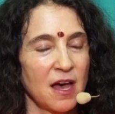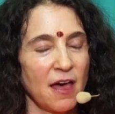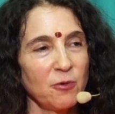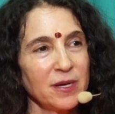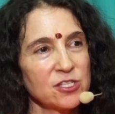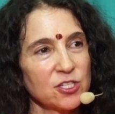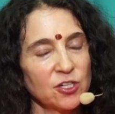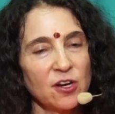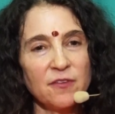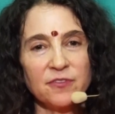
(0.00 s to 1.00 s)
Otherwise,
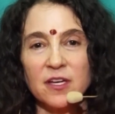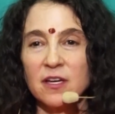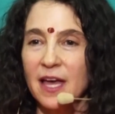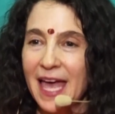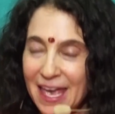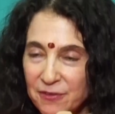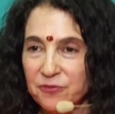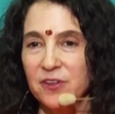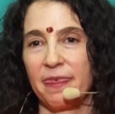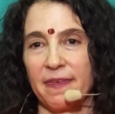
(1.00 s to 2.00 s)
turn off
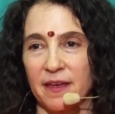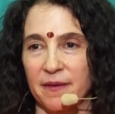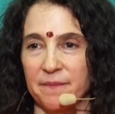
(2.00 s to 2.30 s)
everything.